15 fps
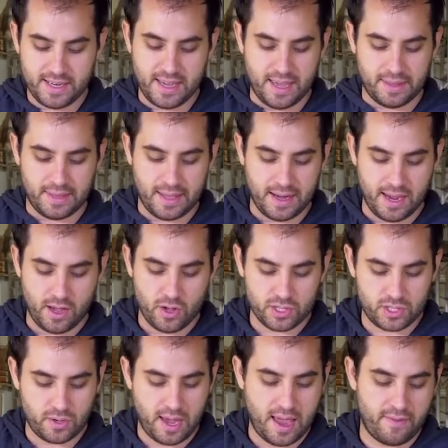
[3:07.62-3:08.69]
and then I
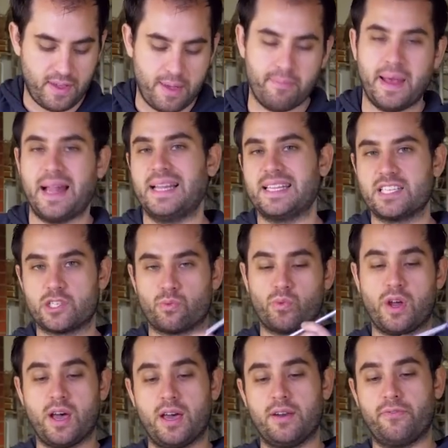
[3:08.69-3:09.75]
also have a balance
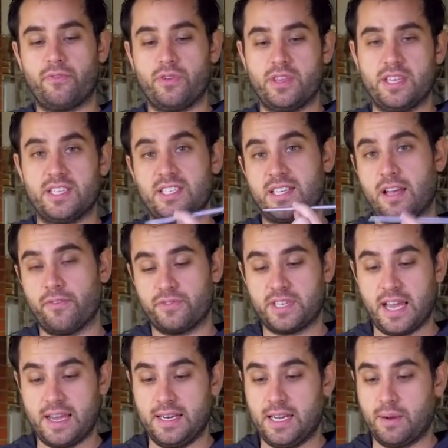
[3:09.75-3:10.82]
rod for these
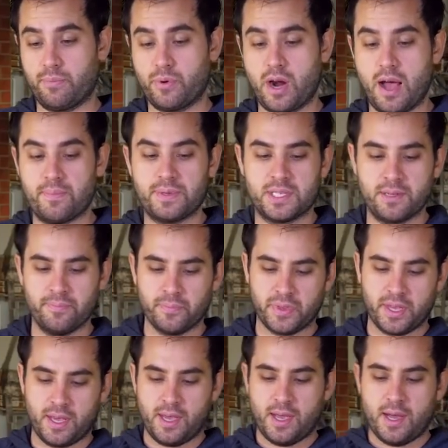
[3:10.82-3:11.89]
self-tightening props.
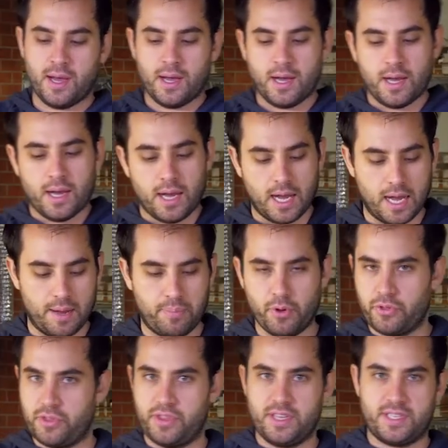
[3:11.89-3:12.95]

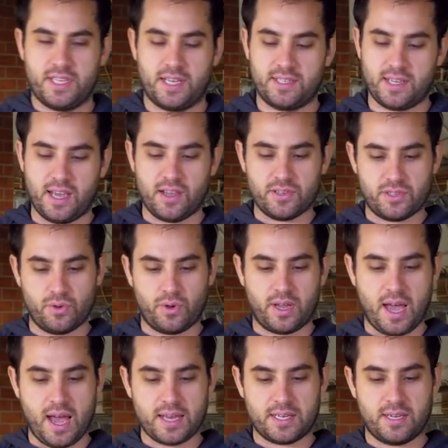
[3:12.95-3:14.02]
Both of these things I also
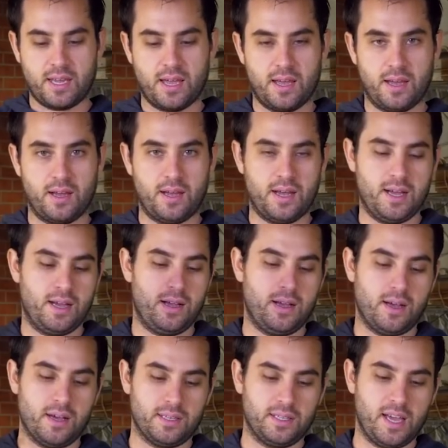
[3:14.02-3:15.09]
got
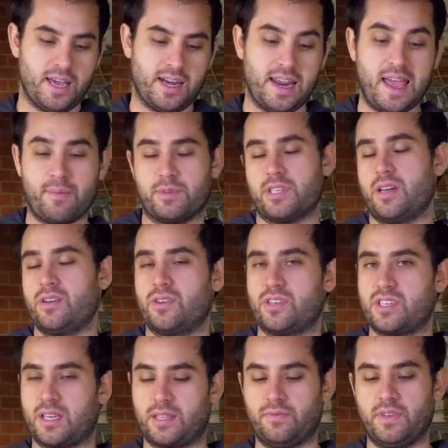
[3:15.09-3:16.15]
online at Amazon. You can
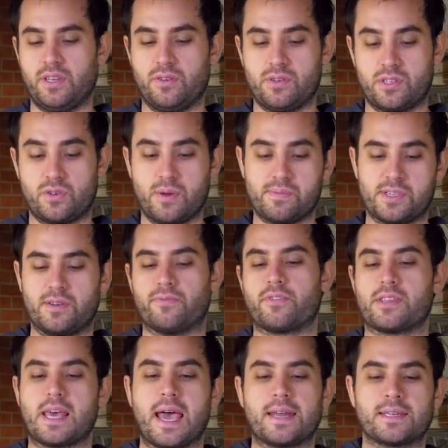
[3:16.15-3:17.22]
check the video description
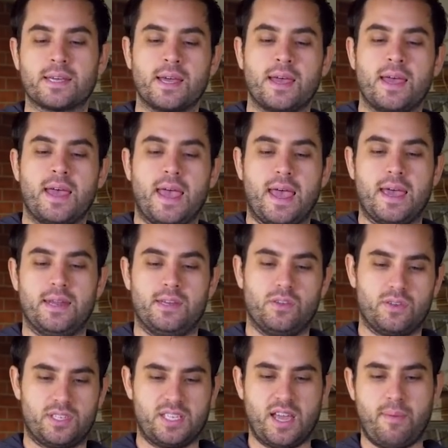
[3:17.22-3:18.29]
for that. And you
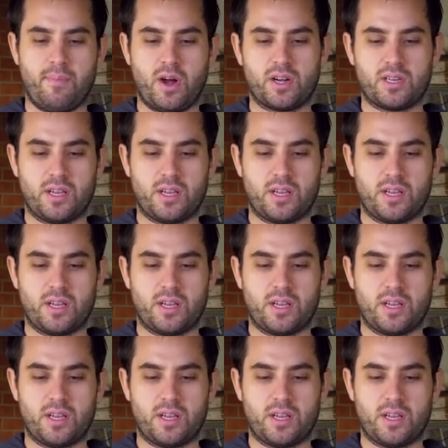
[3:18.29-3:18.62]
can see I marked